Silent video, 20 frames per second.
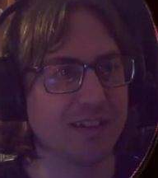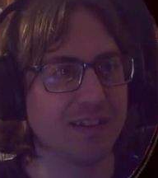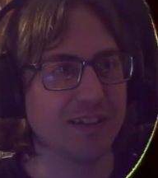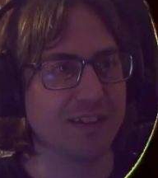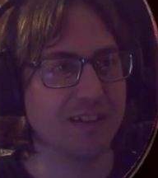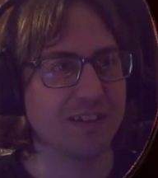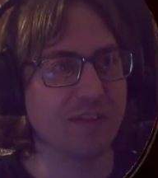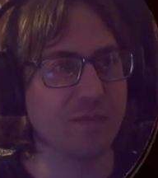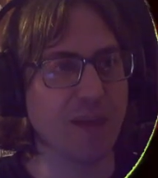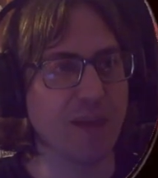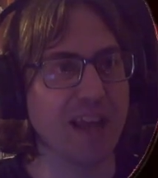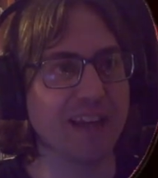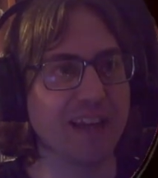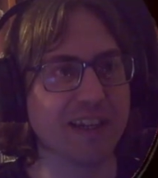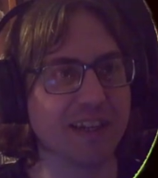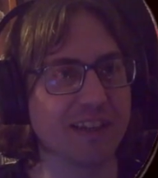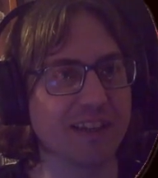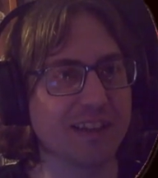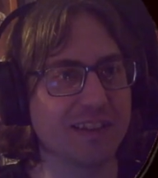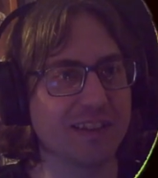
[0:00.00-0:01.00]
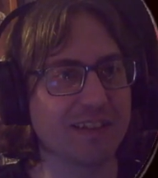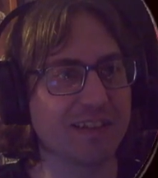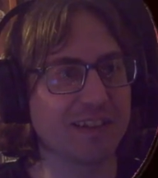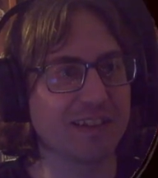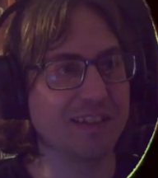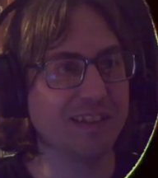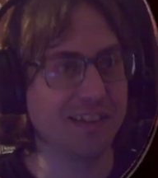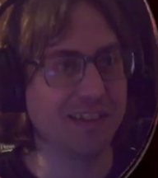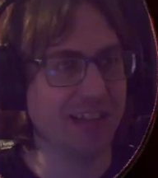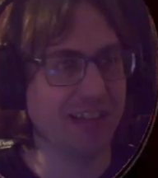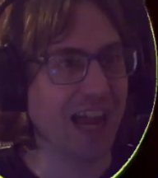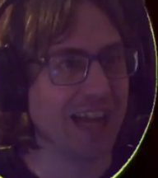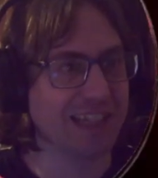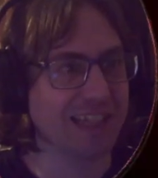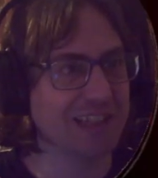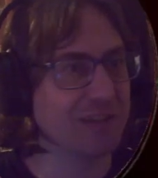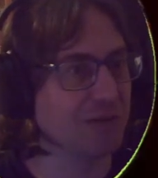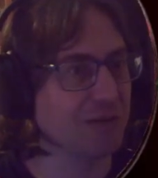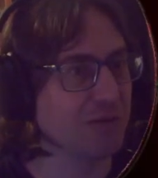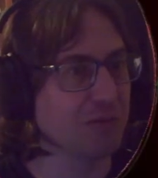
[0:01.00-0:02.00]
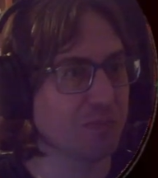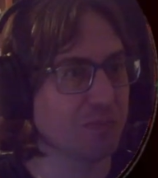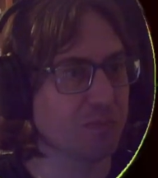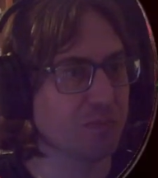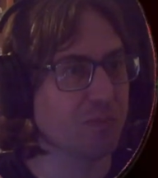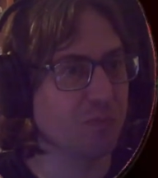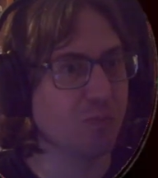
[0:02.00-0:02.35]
you've made a actual